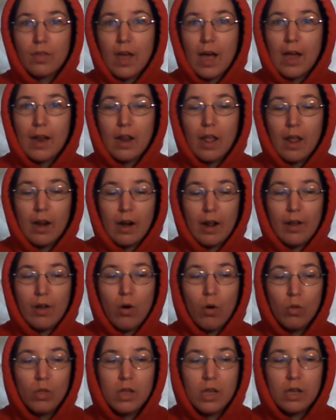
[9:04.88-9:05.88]
that. And I
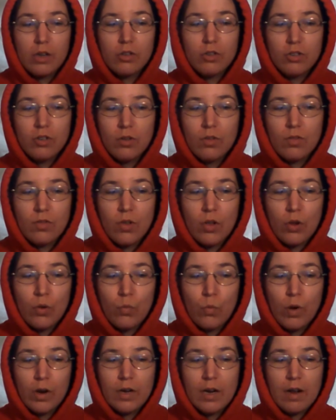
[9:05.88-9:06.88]
only introduce
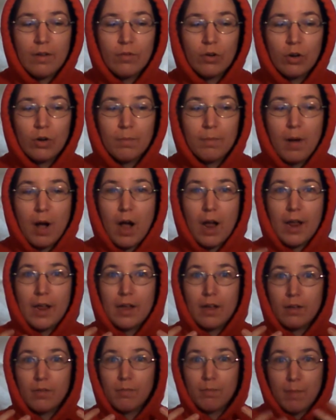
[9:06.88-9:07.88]
it whenever my